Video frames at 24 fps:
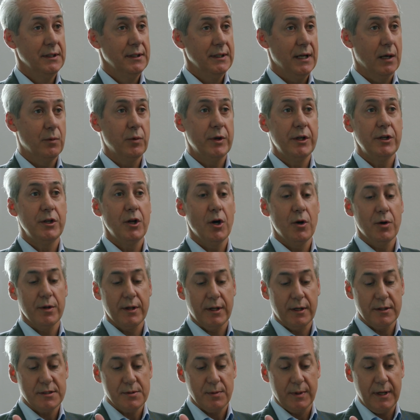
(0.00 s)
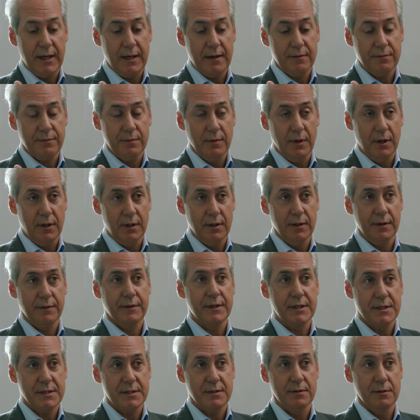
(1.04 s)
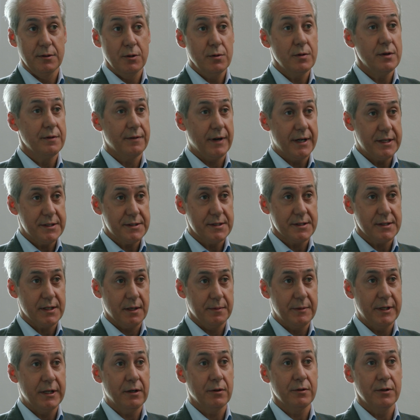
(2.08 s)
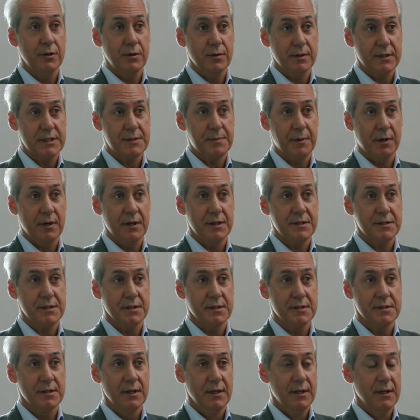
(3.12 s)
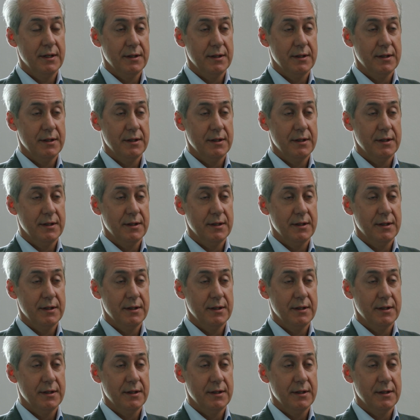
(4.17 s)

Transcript: And we know that as we have all of these new devices coming out, new experiences,